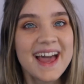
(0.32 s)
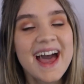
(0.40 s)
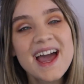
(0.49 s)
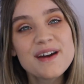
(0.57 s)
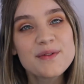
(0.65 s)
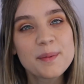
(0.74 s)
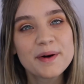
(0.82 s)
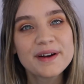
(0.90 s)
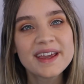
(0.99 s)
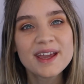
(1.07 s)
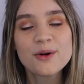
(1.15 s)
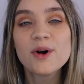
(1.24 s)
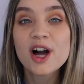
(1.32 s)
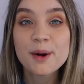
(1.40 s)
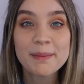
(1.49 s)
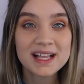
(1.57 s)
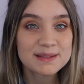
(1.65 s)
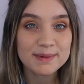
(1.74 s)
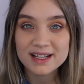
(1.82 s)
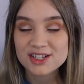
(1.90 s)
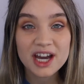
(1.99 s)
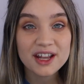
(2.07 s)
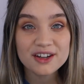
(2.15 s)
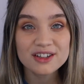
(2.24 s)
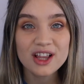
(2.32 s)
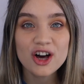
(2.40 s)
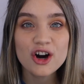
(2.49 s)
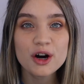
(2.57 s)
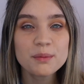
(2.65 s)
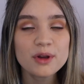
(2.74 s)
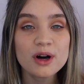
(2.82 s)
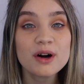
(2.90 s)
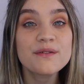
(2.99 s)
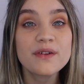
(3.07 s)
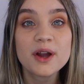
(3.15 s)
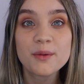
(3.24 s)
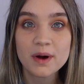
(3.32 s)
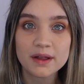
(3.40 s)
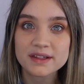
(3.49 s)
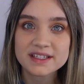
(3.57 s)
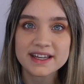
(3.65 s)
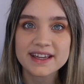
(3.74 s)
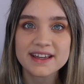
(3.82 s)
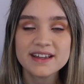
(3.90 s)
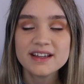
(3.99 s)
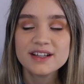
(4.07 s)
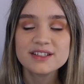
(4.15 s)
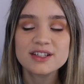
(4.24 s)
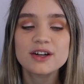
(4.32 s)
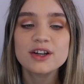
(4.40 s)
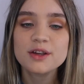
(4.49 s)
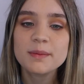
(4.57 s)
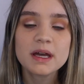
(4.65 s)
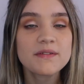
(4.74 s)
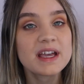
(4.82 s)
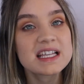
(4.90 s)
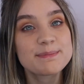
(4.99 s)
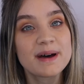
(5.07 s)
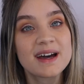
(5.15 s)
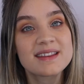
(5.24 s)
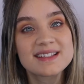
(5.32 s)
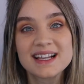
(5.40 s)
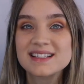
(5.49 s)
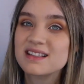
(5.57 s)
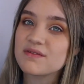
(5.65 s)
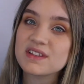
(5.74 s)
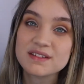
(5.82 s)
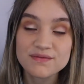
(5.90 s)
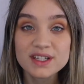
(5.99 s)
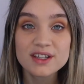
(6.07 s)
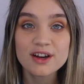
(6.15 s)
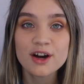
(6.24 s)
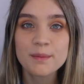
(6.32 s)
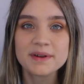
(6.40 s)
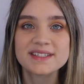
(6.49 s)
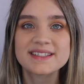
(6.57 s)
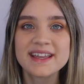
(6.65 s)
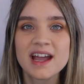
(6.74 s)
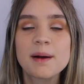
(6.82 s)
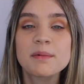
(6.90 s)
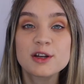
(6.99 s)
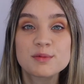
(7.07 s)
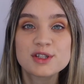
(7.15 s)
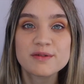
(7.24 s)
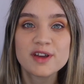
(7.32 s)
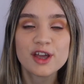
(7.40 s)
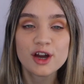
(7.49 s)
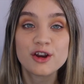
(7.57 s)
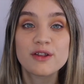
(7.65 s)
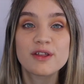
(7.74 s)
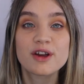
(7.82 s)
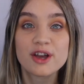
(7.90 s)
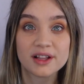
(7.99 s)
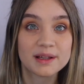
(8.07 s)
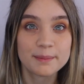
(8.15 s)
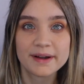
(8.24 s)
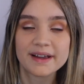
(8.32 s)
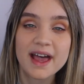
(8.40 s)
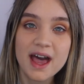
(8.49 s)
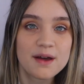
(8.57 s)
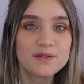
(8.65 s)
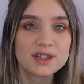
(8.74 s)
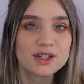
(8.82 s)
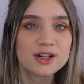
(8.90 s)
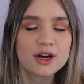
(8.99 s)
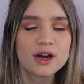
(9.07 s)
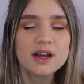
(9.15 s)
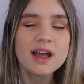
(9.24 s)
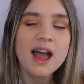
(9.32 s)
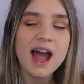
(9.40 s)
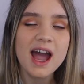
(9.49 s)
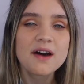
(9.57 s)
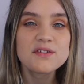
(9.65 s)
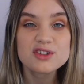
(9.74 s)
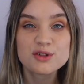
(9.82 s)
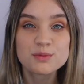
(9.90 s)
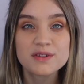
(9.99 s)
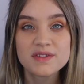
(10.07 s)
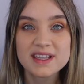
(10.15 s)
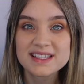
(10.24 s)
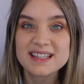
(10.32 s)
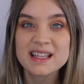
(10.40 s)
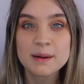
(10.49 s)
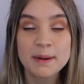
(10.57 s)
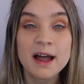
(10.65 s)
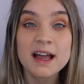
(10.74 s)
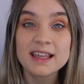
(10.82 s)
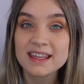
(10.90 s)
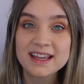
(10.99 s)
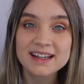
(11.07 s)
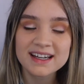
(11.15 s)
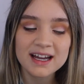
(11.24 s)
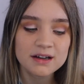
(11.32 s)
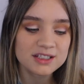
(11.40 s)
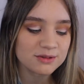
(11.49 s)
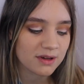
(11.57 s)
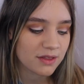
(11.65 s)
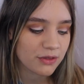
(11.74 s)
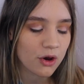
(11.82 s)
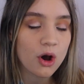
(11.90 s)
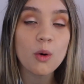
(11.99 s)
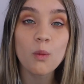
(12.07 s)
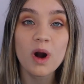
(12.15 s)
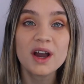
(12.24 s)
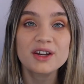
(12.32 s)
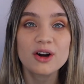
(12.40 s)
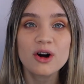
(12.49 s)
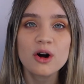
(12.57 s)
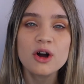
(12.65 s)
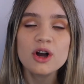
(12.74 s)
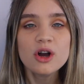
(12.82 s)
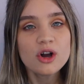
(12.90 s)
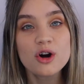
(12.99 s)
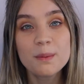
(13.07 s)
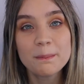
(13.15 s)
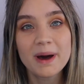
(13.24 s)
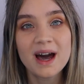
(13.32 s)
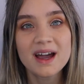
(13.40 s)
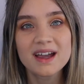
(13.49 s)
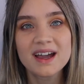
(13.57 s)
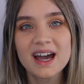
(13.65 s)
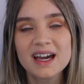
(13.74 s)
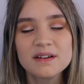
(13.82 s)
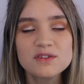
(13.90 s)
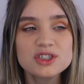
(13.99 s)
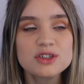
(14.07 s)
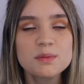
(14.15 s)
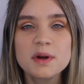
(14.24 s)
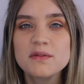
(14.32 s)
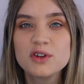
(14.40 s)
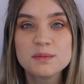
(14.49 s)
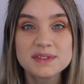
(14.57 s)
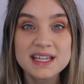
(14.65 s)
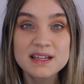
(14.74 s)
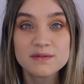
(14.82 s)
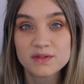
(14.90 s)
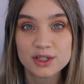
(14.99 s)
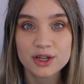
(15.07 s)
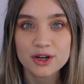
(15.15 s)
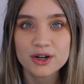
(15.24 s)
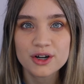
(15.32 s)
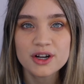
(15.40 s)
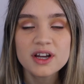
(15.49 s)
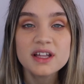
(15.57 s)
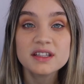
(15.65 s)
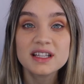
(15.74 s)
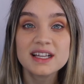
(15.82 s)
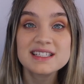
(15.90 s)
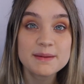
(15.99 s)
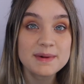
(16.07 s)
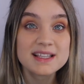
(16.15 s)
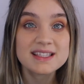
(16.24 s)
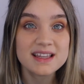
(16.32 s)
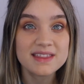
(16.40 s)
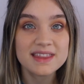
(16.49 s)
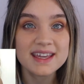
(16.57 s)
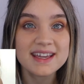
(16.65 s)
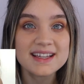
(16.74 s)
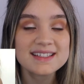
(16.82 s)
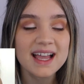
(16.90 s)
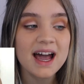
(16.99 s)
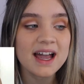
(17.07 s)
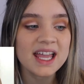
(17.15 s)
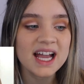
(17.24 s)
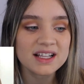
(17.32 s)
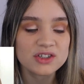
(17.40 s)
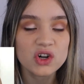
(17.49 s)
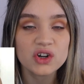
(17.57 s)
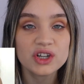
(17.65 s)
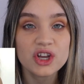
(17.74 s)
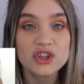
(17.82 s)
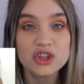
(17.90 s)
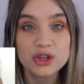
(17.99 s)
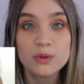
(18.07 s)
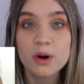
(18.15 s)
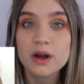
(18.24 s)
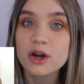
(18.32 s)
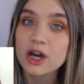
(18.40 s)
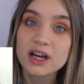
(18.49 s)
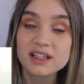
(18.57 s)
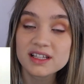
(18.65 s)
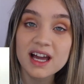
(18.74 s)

Hey everybody, welcome back to my channel. I hope you're very well today. So you may have guessed by the title of this video, but today I'm going to be doing another curling my hair video. I haven't done one of these in about a year now, so I thought why not come back and kind of just do a bit of an updated video. The last time I did this, I had gotten a new curling